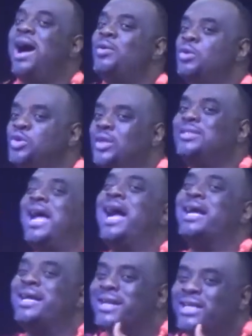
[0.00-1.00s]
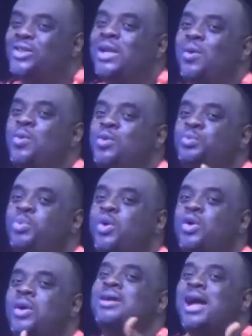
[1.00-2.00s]
I will just agree so that we won't
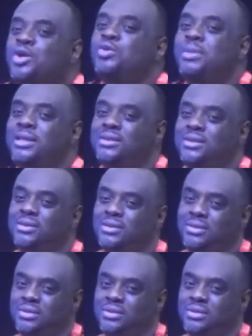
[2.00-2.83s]
prolong argument.